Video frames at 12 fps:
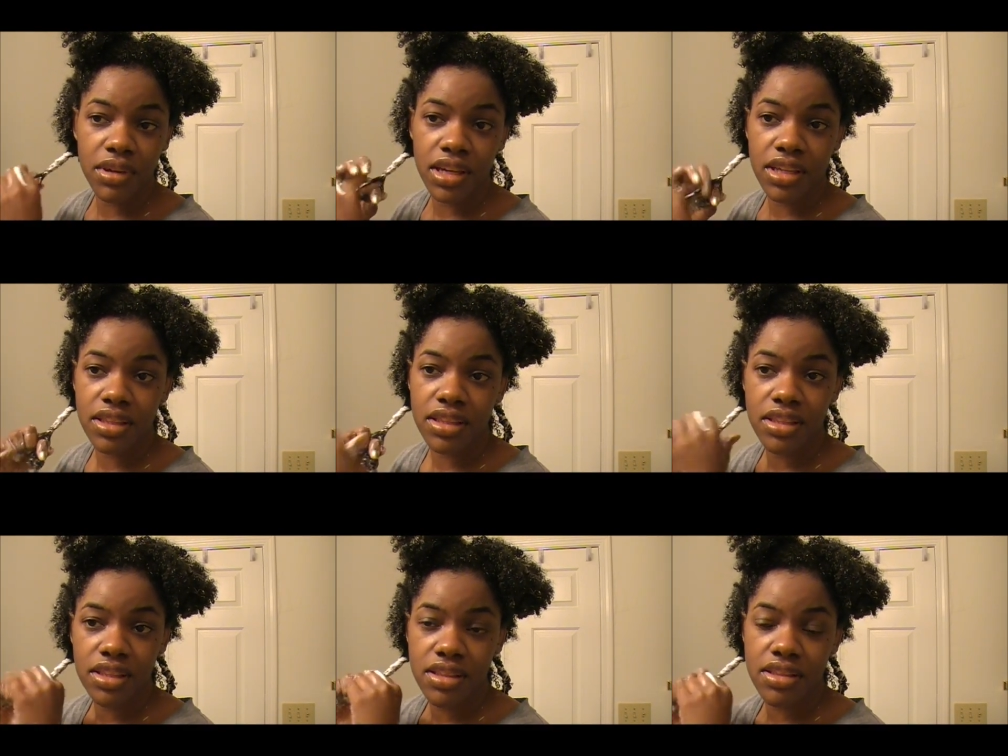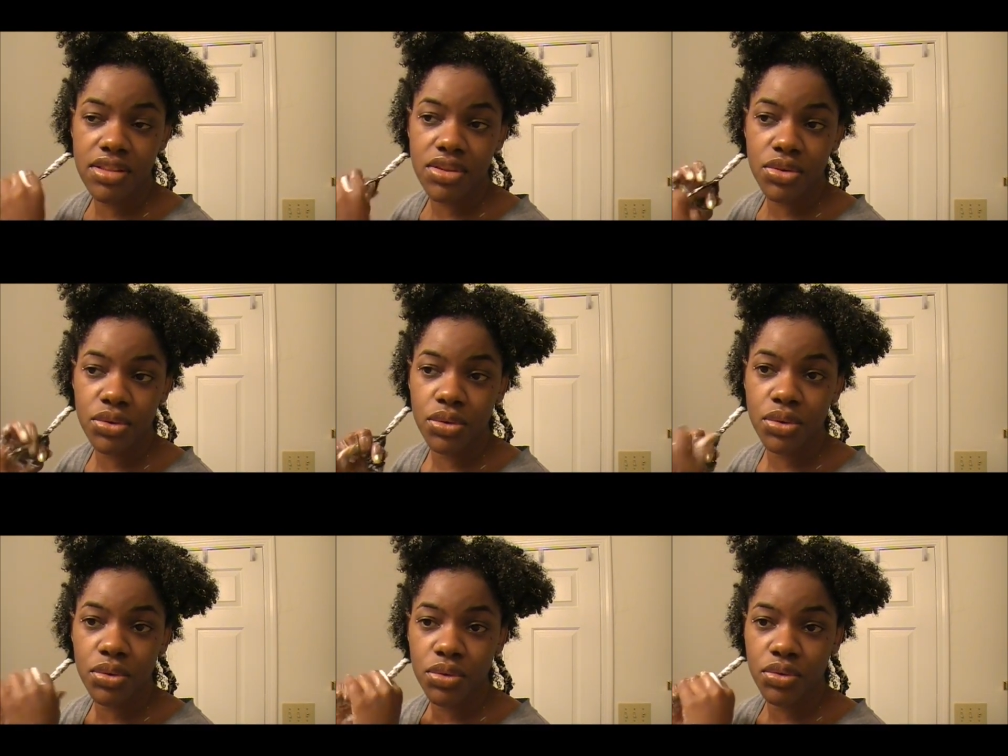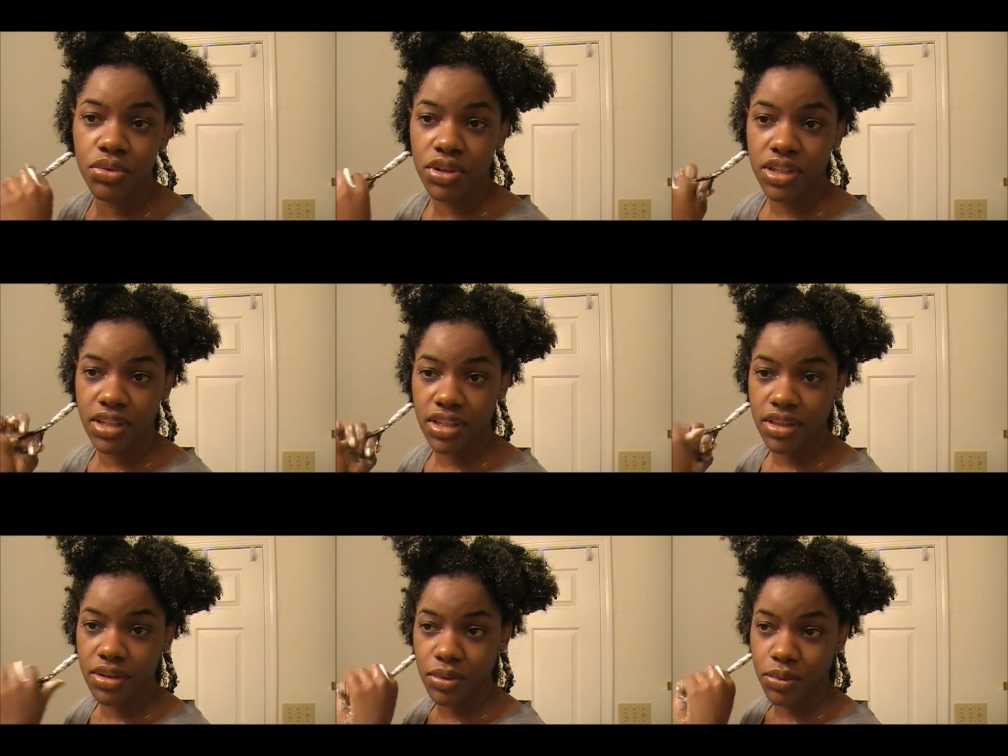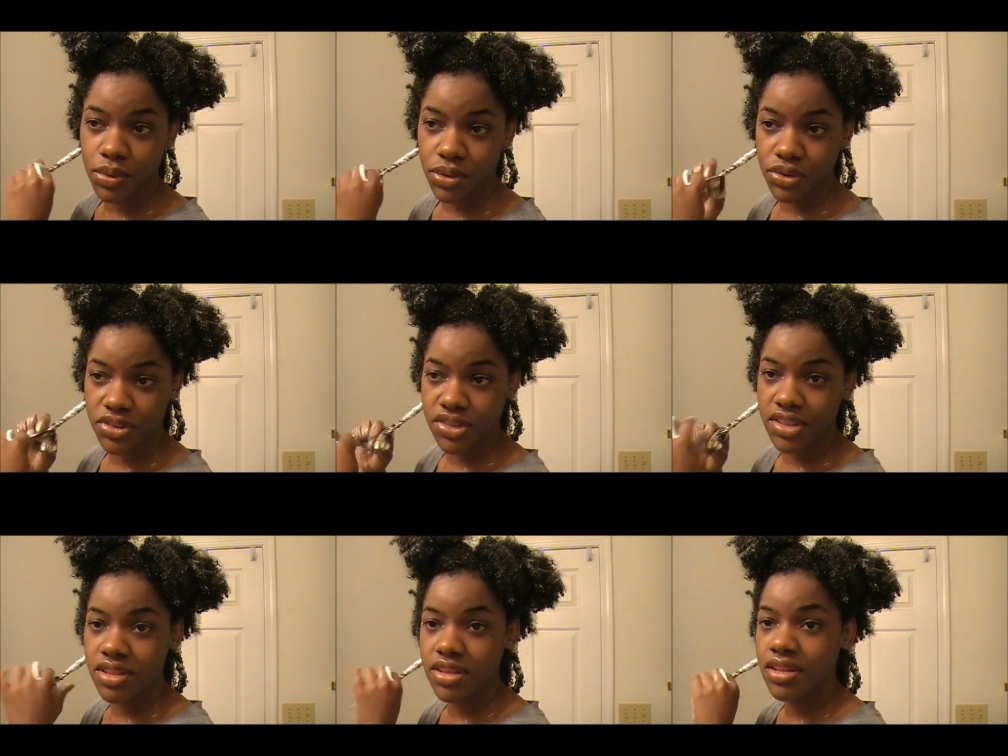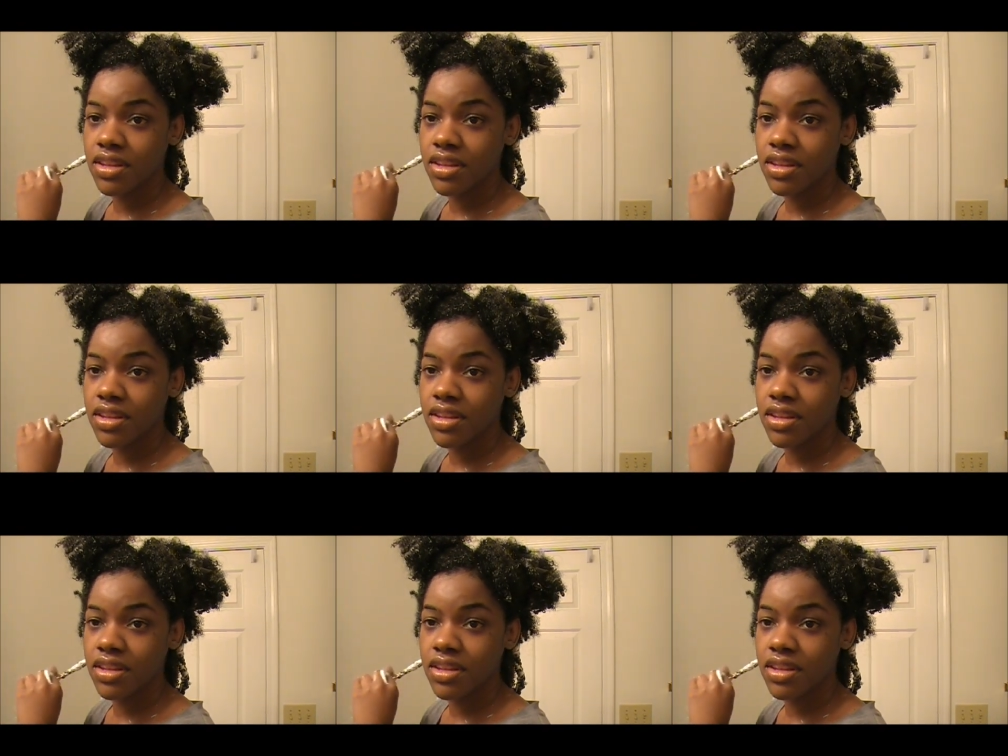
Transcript: because this too really works.